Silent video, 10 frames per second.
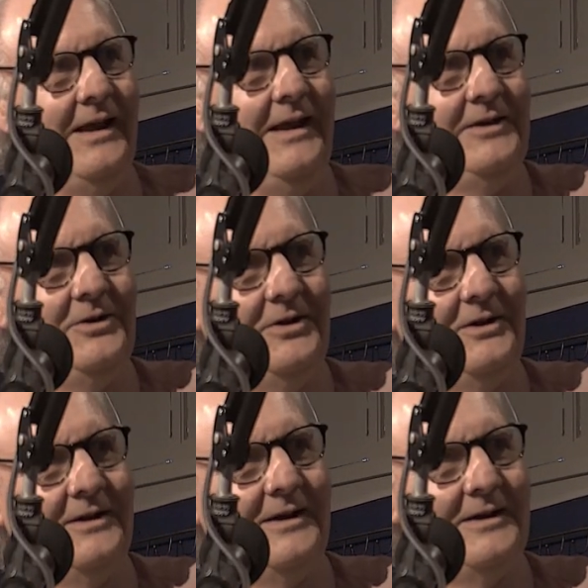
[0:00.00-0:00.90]
and her
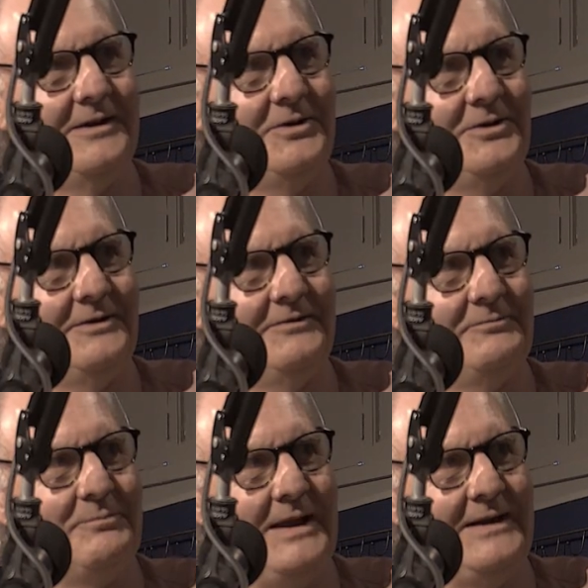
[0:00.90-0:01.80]

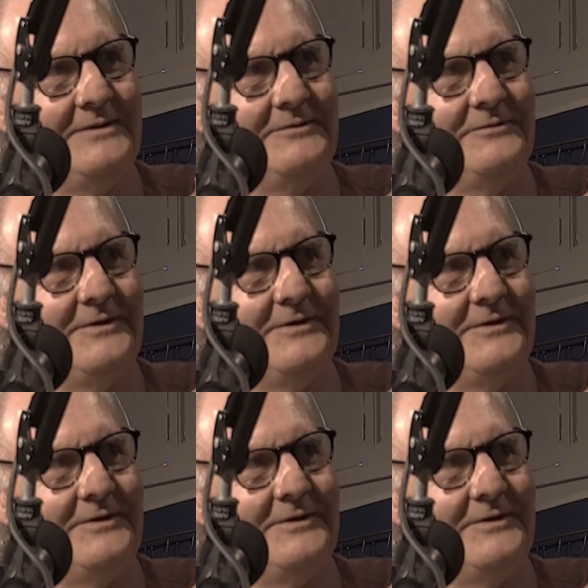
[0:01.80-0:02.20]
band of